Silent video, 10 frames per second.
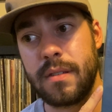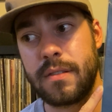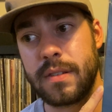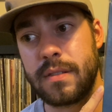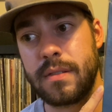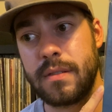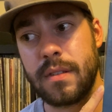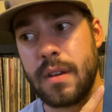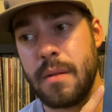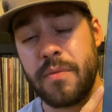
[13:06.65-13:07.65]

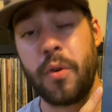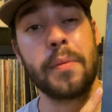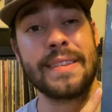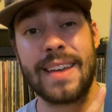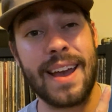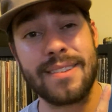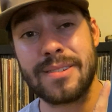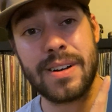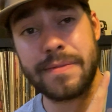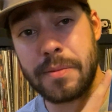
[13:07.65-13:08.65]
his ass
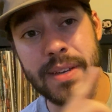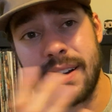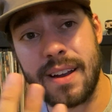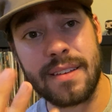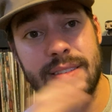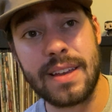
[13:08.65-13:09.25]
off, to be honest.